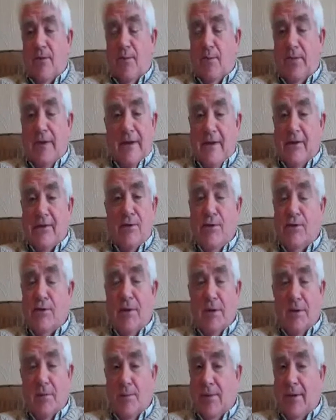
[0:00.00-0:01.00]
please do
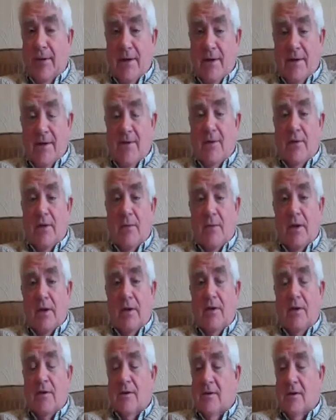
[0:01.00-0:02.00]
it,
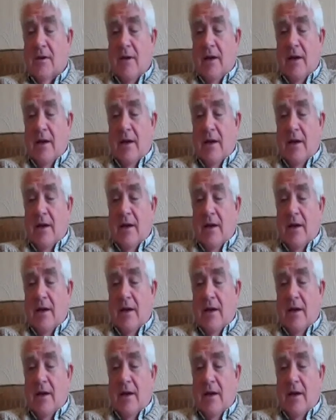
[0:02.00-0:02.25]
because